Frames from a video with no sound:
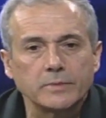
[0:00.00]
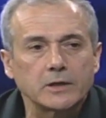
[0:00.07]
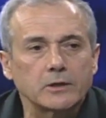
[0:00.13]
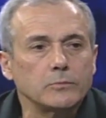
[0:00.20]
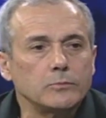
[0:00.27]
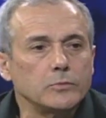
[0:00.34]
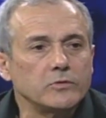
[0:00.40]

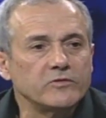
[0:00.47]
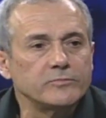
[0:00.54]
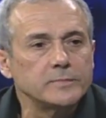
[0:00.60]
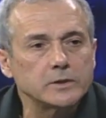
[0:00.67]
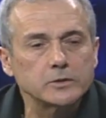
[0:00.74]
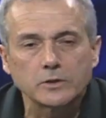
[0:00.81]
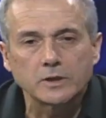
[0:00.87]
better
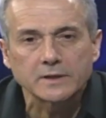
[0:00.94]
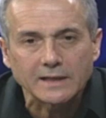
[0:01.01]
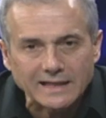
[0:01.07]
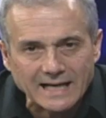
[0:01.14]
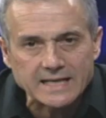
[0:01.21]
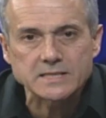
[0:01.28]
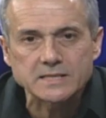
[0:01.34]
movement on
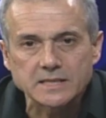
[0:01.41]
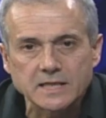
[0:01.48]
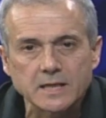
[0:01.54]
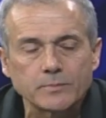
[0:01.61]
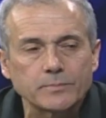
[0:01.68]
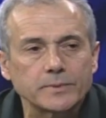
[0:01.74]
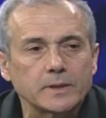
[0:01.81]
the
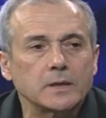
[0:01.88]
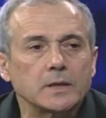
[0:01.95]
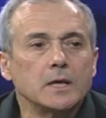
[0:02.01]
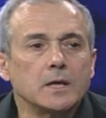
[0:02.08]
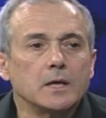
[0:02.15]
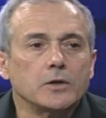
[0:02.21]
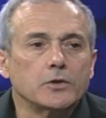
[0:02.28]
landscape uh,
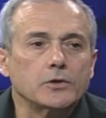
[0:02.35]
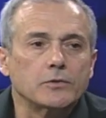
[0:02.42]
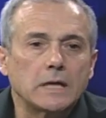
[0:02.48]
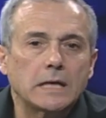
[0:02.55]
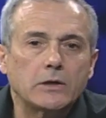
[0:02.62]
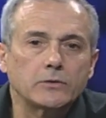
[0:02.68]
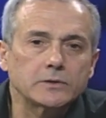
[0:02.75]

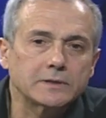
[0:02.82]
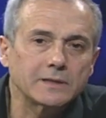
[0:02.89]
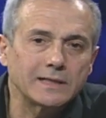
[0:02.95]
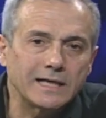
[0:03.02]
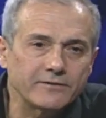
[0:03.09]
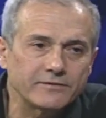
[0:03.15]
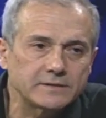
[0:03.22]
throughout a
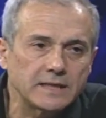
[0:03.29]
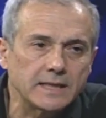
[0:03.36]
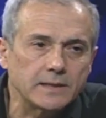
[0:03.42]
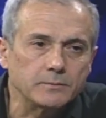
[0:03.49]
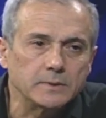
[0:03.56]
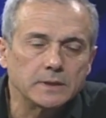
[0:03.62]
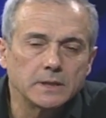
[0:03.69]

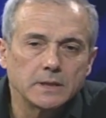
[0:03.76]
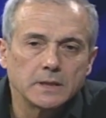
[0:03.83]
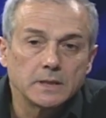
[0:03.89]
lifetime.